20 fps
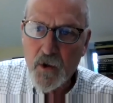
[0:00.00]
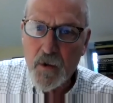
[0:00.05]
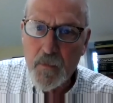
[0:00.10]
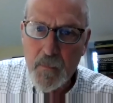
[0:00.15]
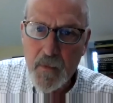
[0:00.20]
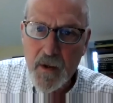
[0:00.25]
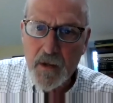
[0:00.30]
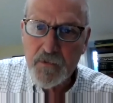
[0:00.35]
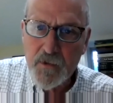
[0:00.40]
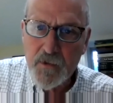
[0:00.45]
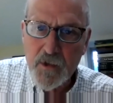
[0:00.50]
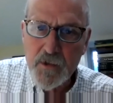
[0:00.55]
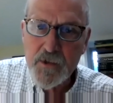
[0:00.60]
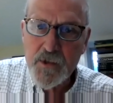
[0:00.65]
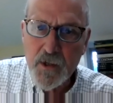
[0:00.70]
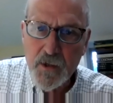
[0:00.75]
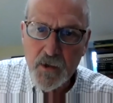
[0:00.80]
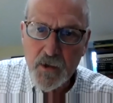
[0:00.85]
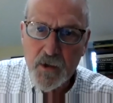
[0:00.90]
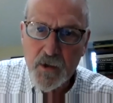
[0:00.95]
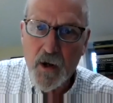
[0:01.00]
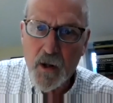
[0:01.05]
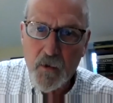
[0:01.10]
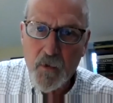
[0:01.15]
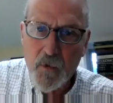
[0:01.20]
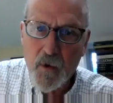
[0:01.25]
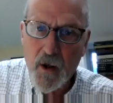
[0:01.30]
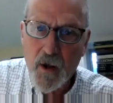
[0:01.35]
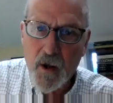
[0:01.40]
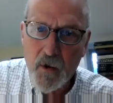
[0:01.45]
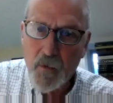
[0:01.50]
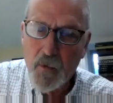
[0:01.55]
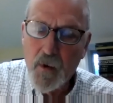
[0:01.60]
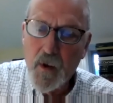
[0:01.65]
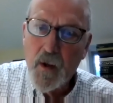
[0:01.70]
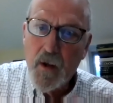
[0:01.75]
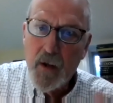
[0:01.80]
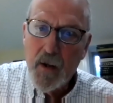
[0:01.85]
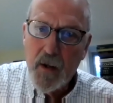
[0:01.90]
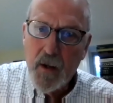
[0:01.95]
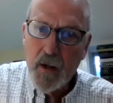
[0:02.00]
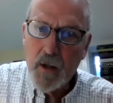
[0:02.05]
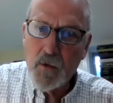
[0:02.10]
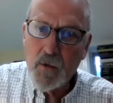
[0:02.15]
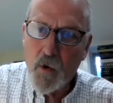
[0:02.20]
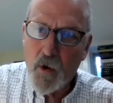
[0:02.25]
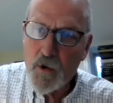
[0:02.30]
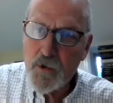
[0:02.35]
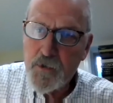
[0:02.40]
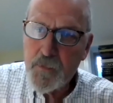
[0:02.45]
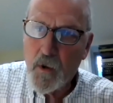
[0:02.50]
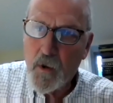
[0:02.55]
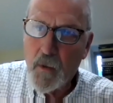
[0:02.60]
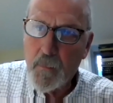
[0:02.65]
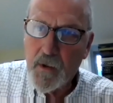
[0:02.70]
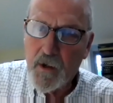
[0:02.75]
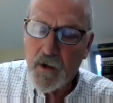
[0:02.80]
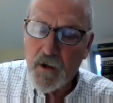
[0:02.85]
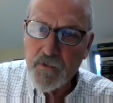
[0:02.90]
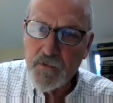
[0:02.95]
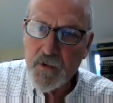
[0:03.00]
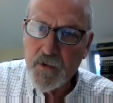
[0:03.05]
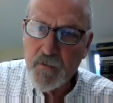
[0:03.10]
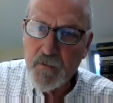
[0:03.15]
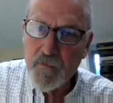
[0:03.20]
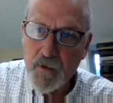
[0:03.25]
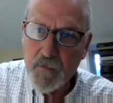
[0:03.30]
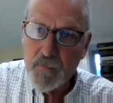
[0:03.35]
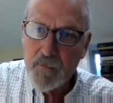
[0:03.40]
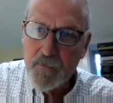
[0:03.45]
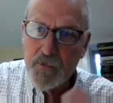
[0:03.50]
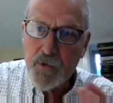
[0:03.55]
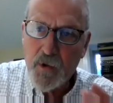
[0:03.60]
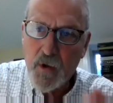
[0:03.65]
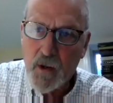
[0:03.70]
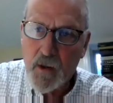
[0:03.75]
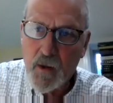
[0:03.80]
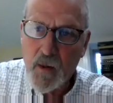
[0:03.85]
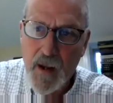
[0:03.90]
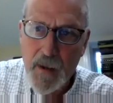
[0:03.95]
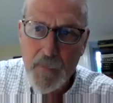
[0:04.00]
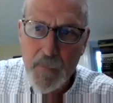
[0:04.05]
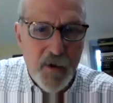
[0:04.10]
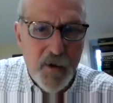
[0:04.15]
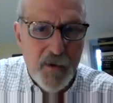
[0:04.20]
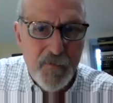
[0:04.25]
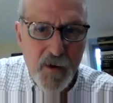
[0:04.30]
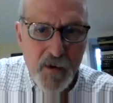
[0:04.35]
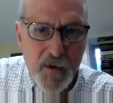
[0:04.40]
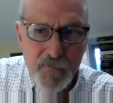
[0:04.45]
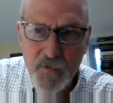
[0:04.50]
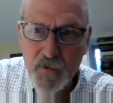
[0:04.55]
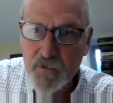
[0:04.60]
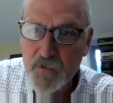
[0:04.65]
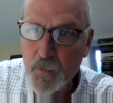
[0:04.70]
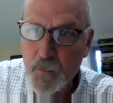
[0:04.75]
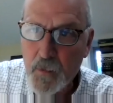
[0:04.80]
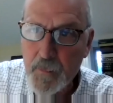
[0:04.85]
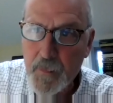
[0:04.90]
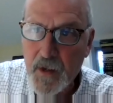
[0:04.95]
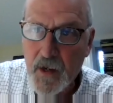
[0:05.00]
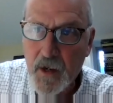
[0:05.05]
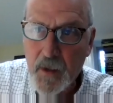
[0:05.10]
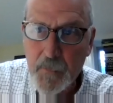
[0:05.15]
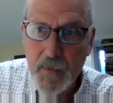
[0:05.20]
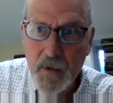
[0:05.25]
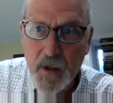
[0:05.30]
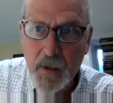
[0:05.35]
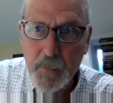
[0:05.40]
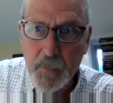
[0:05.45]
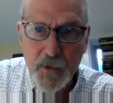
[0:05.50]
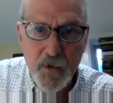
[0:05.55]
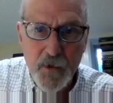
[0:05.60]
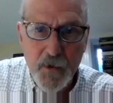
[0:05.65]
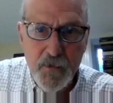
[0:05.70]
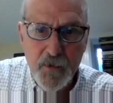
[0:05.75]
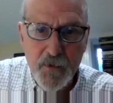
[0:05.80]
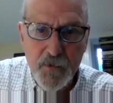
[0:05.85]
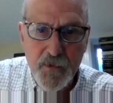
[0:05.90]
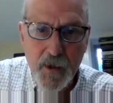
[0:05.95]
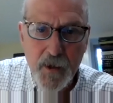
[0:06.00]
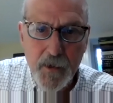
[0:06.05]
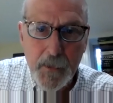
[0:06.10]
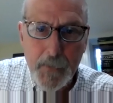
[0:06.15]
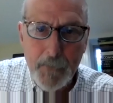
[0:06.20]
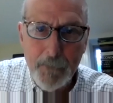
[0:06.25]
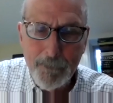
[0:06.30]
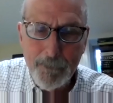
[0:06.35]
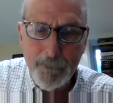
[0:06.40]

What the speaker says: on message in Colorado, in large part because of the sort of collaborative efforts that we've been able to undertake.